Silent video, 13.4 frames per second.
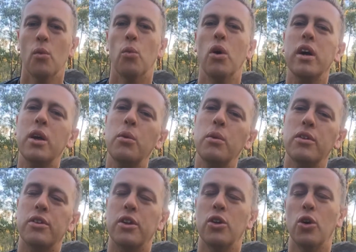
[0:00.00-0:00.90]
Working with
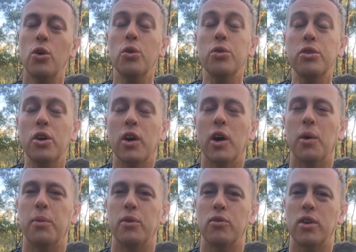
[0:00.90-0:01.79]
this can also
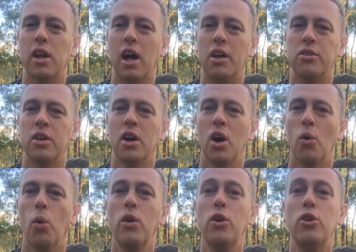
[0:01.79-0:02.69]
help you realize
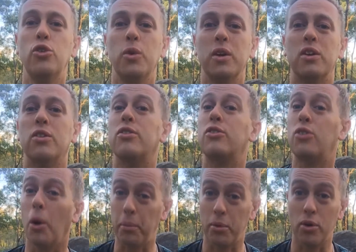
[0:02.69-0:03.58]
what you're doing to
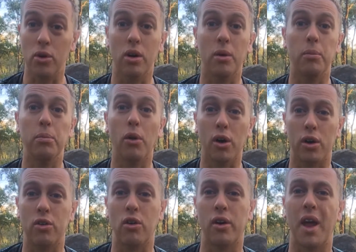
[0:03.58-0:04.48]
stop or
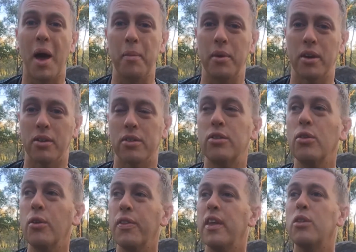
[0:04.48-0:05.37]
block your own happiness. It's
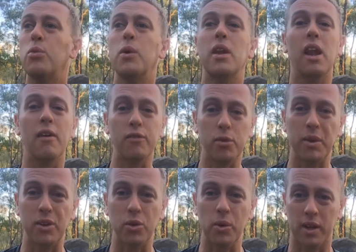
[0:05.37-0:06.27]
all things we'd love to
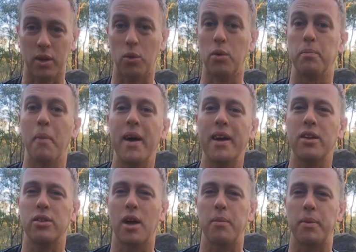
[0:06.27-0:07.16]
be doing that would make
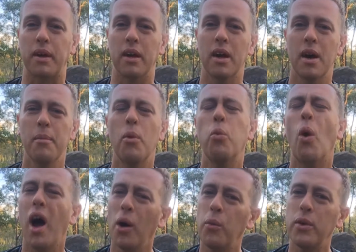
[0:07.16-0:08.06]
us happy, but
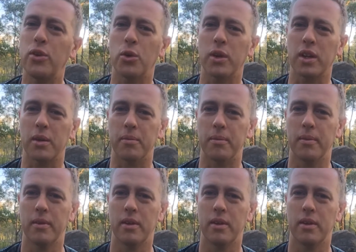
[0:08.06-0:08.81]
why aren't we doing them?